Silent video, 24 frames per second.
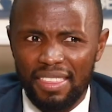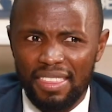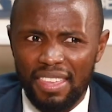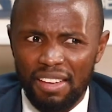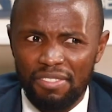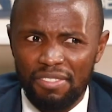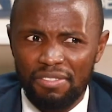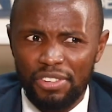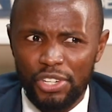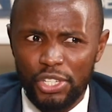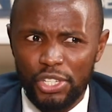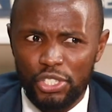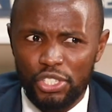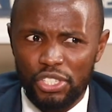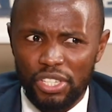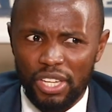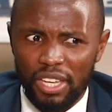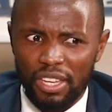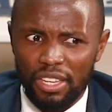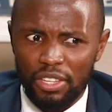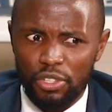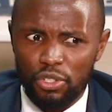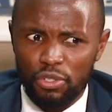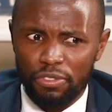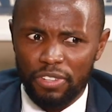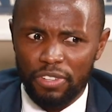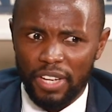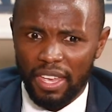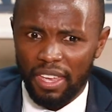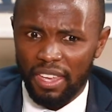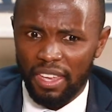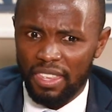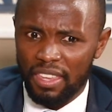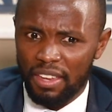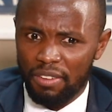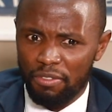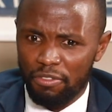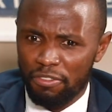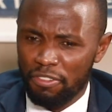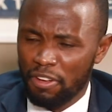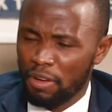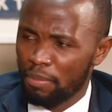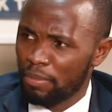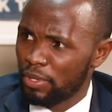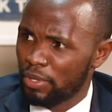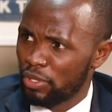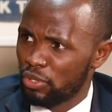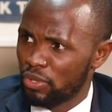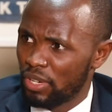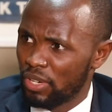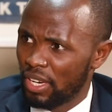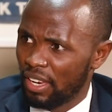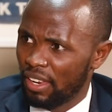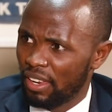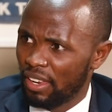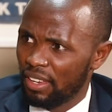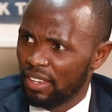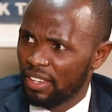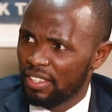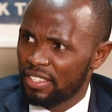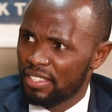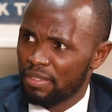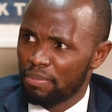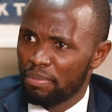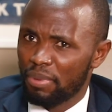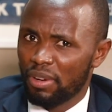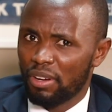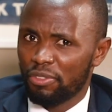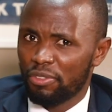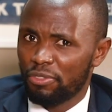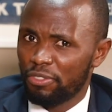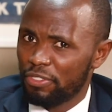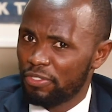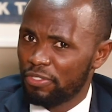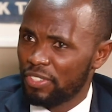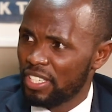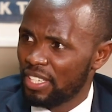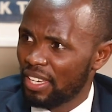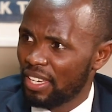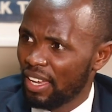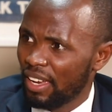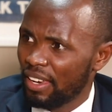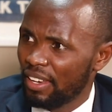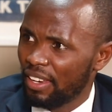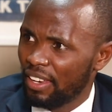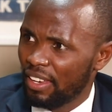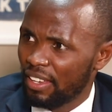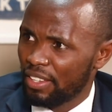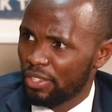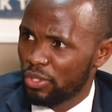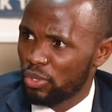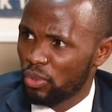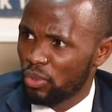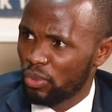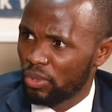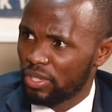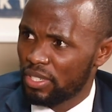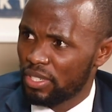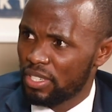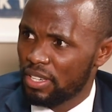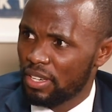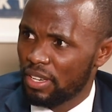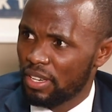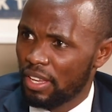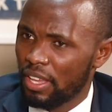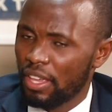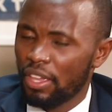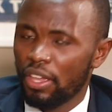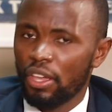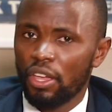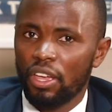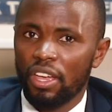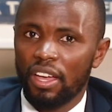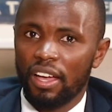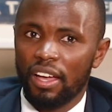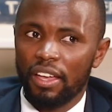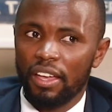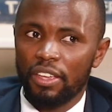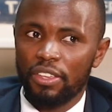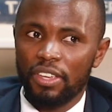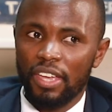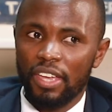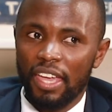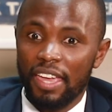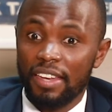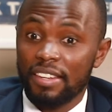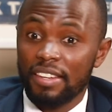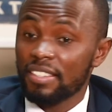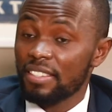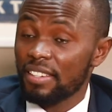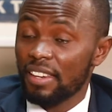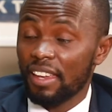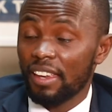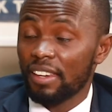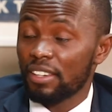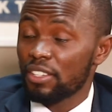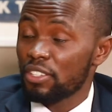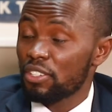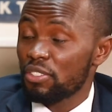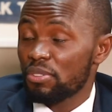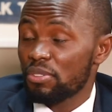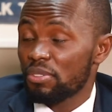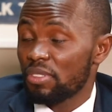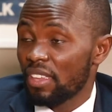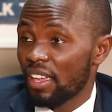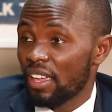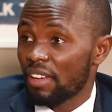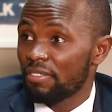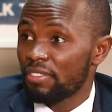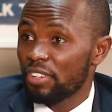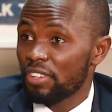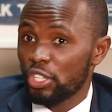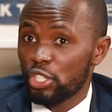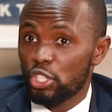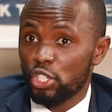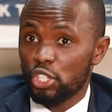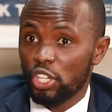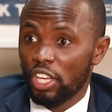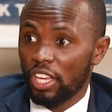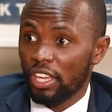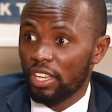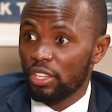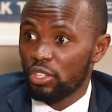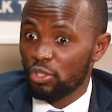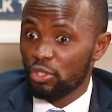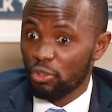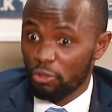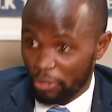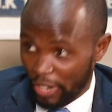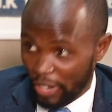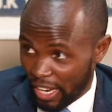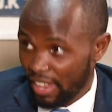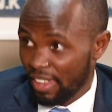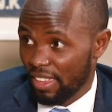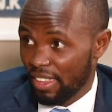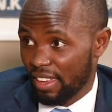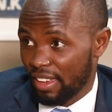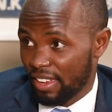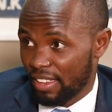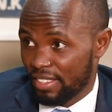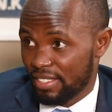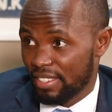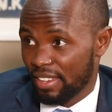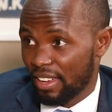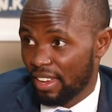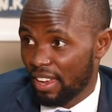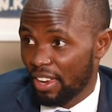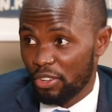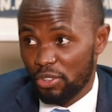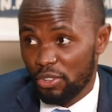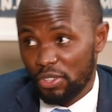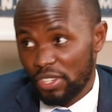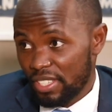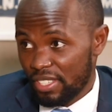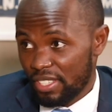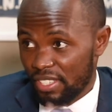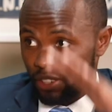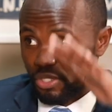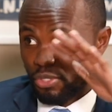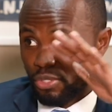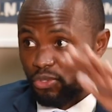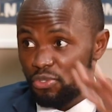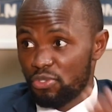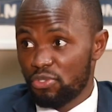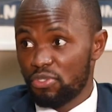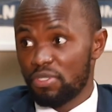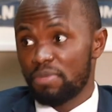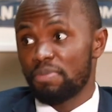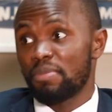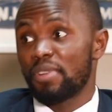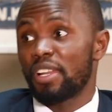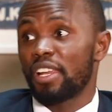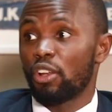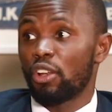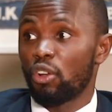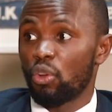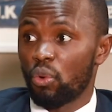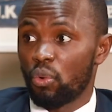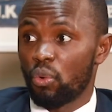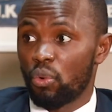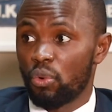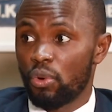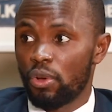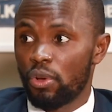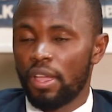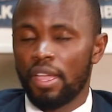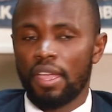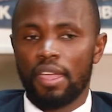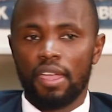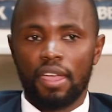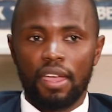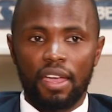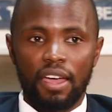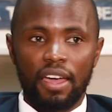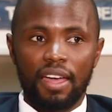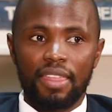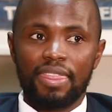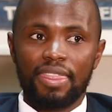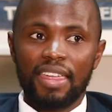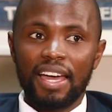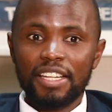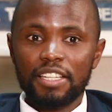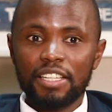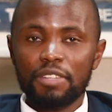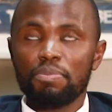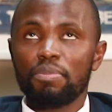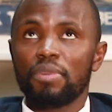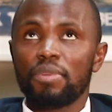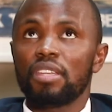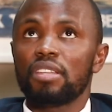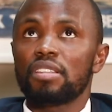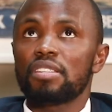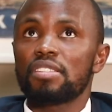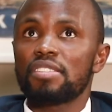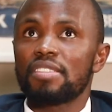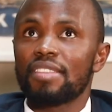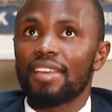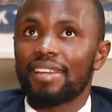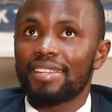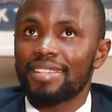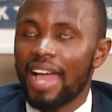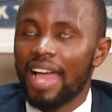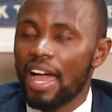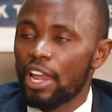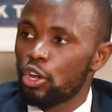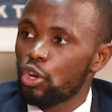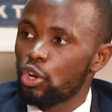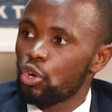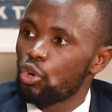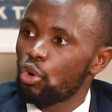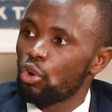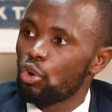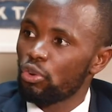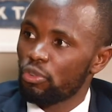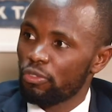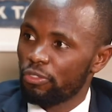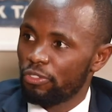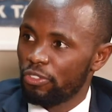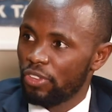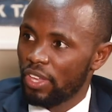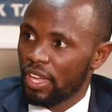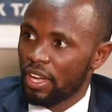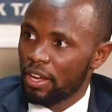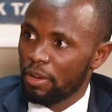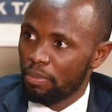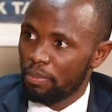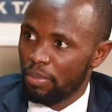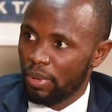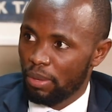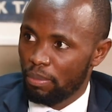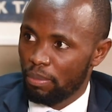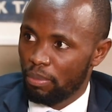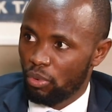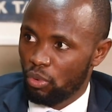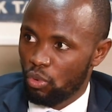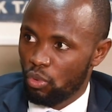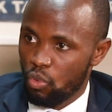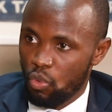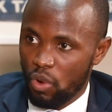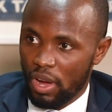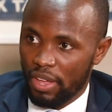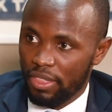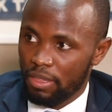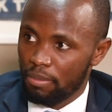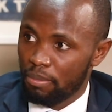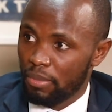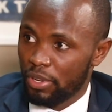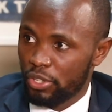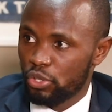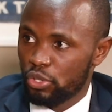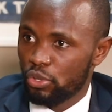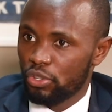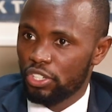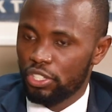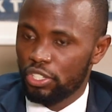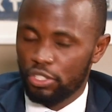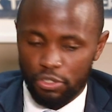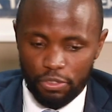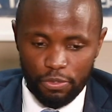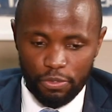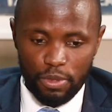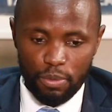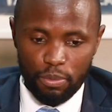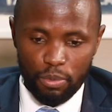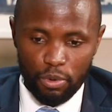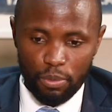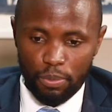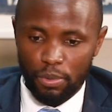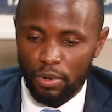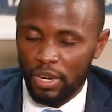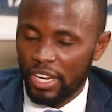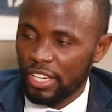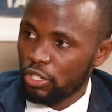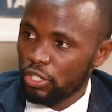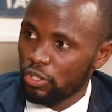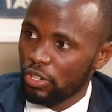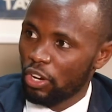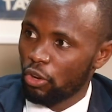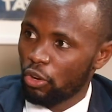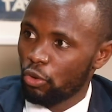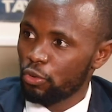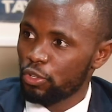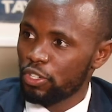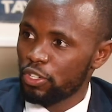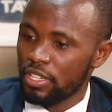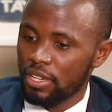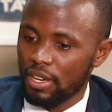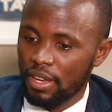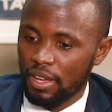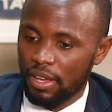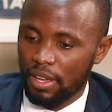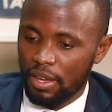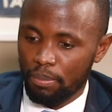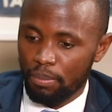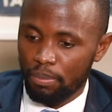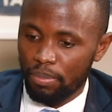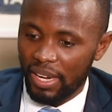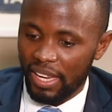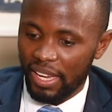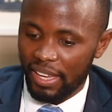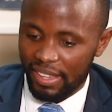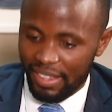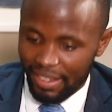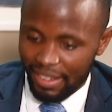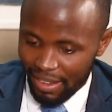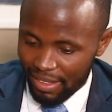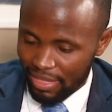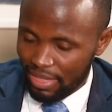the average age of a Kenyan farmer today is about 59 years old. And the average age of Kenya as a country is extremely low. That means that a lot of young people, who are the majority of the population, are not playing